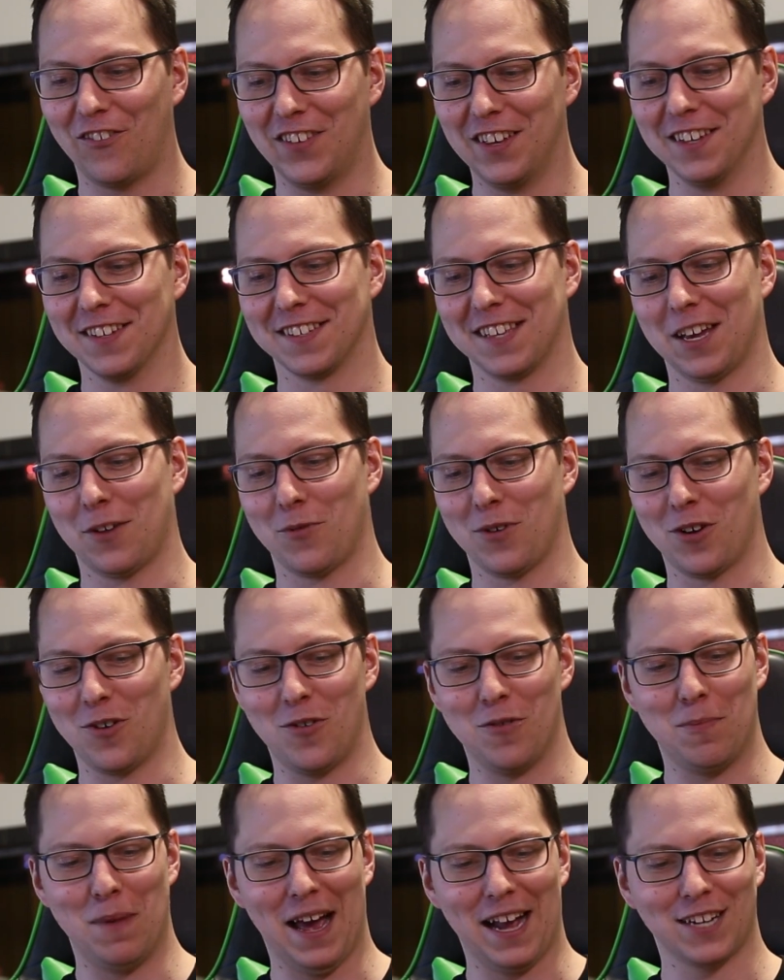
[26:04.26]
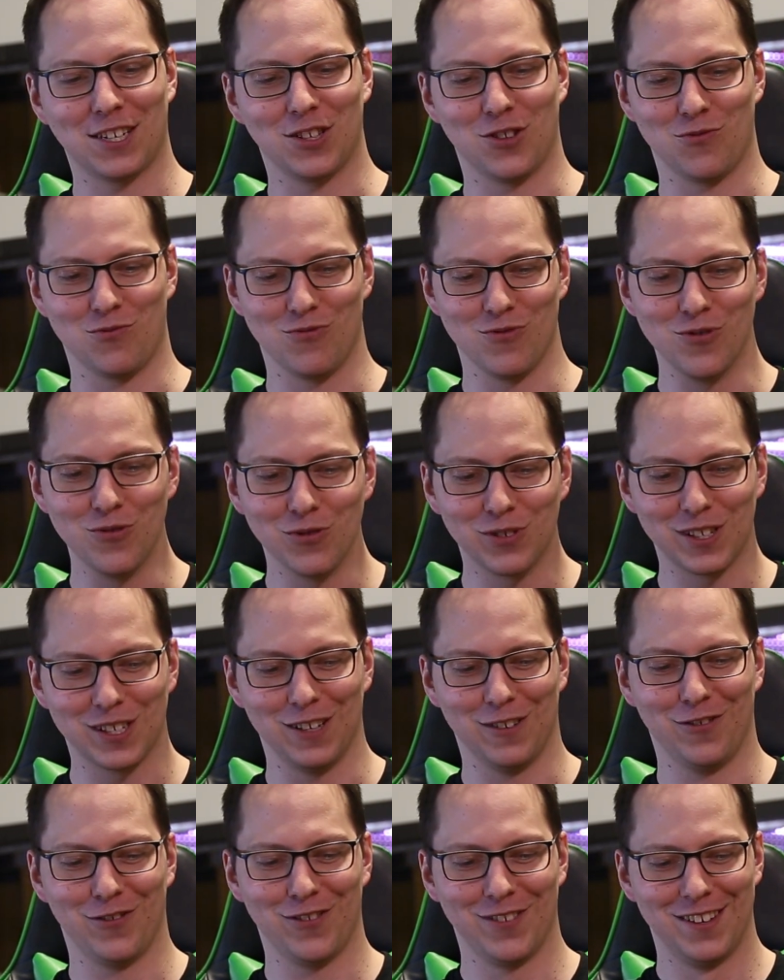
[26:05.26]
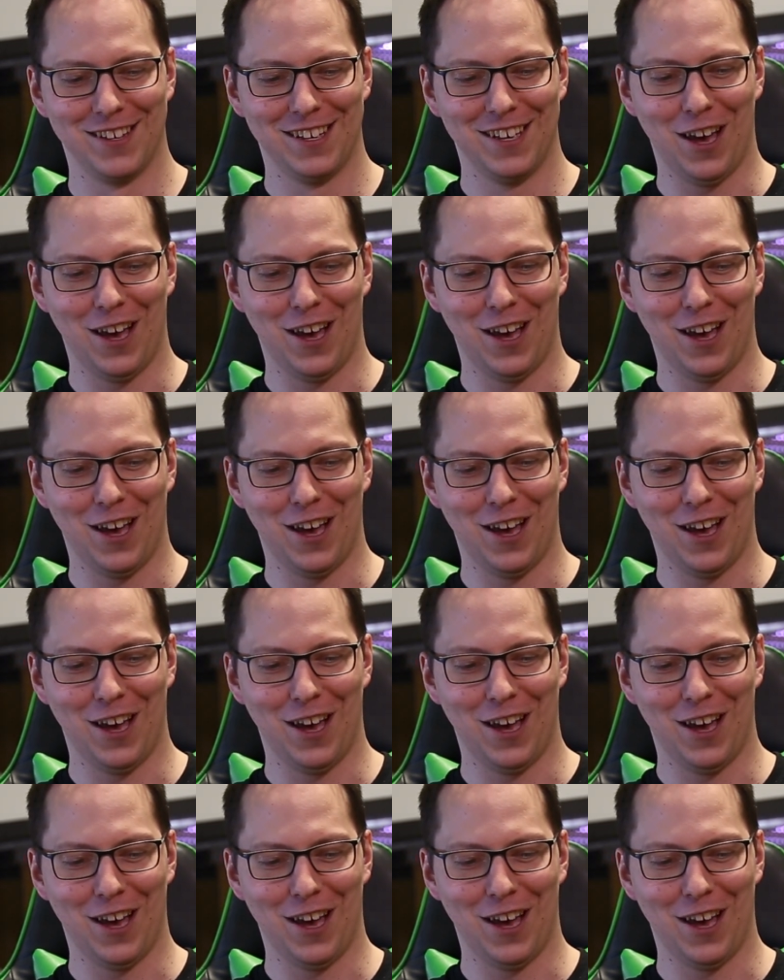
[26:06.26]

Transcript: feels like we're going back to the roots of